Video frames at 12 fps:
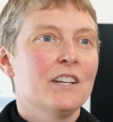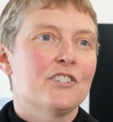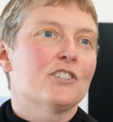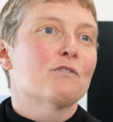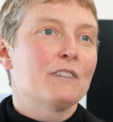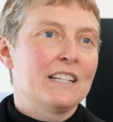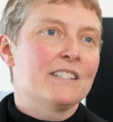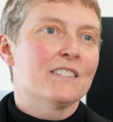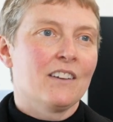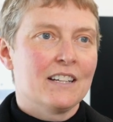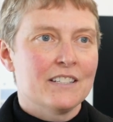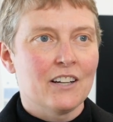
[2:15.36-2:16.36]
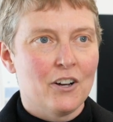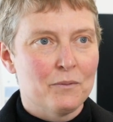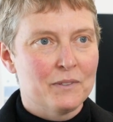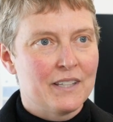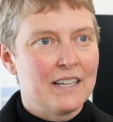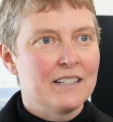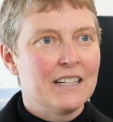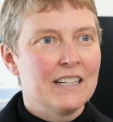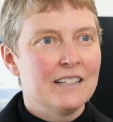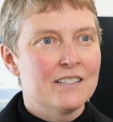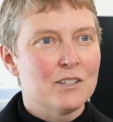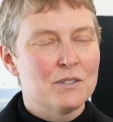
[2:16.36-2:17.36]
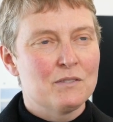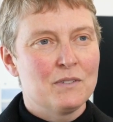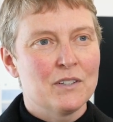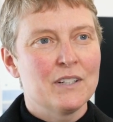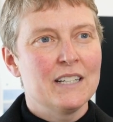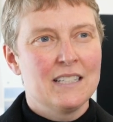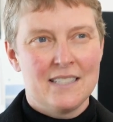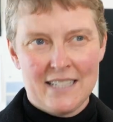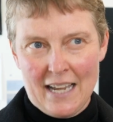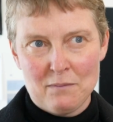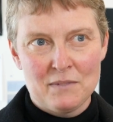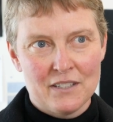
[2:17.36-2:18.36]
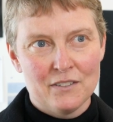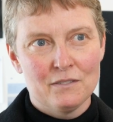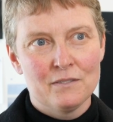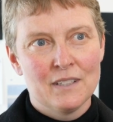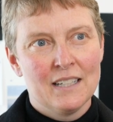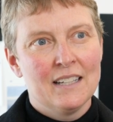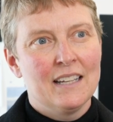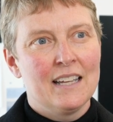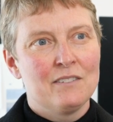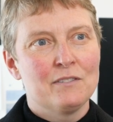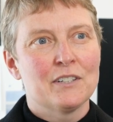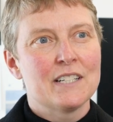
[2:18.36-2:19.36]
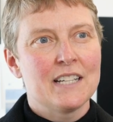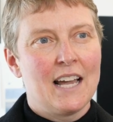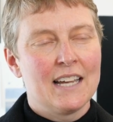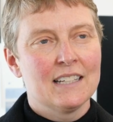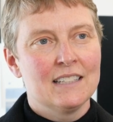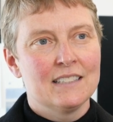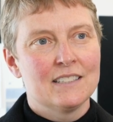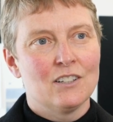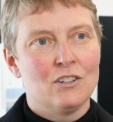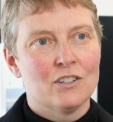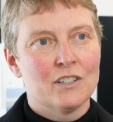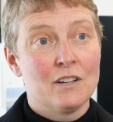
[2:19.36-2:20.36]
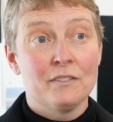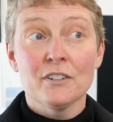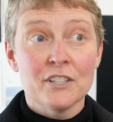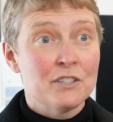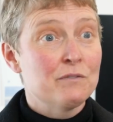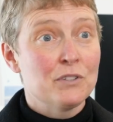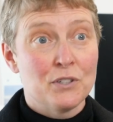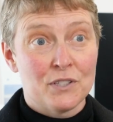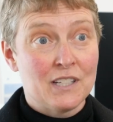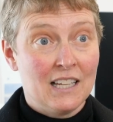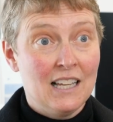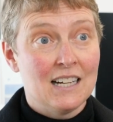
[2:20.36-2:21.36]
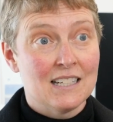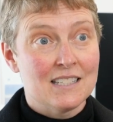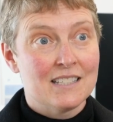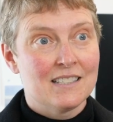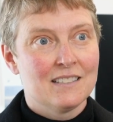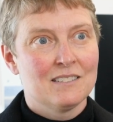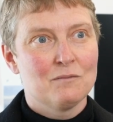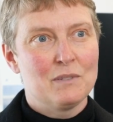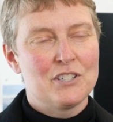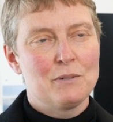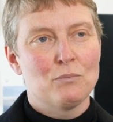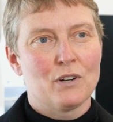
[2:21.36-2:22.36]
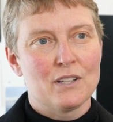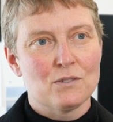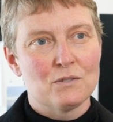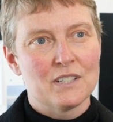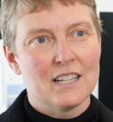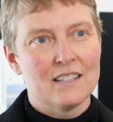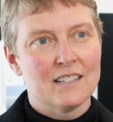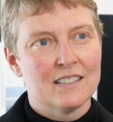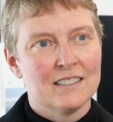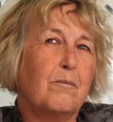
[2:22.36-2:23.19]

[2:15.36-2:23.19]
she'd redesign to cope with that need. So it was very adaptive and very tailored on a very diverse class, but she brought us all together.